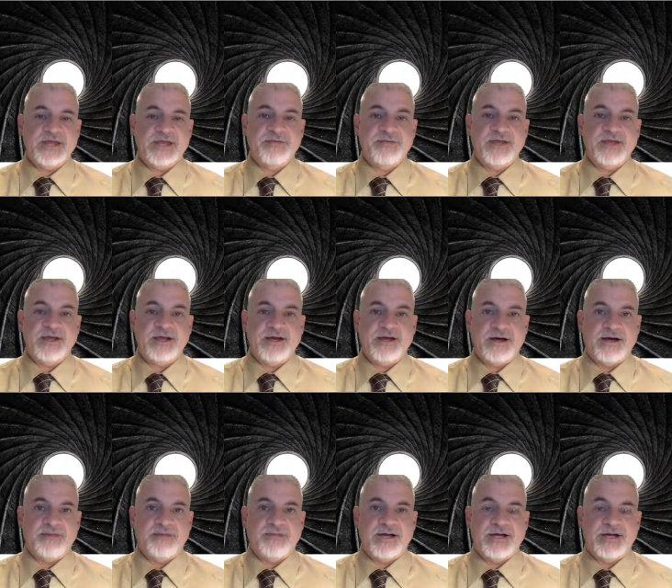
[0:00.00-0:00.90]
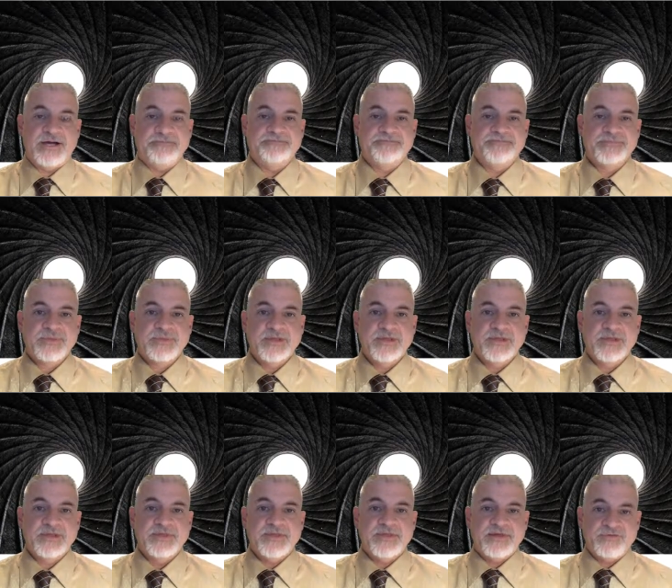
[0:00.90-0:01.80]
enemy in combat
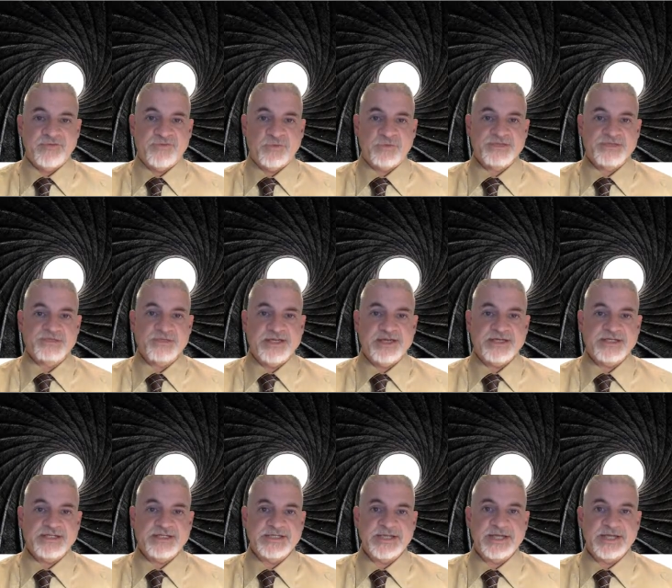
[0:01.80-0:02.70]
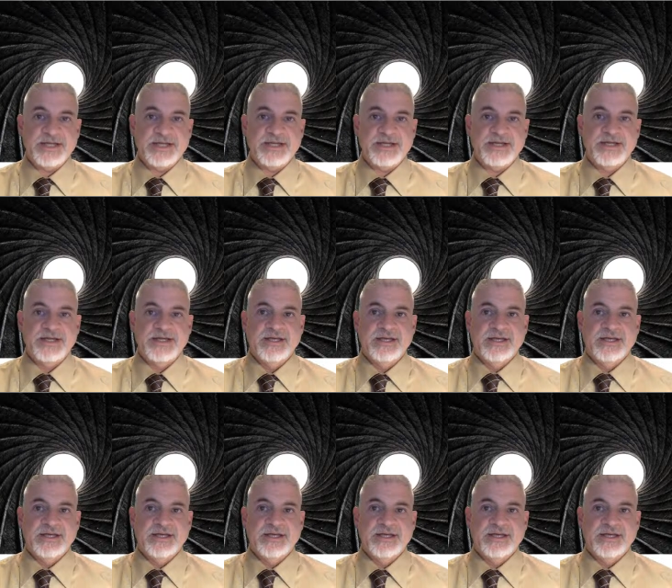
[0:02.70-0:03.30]
that forced men to dig in.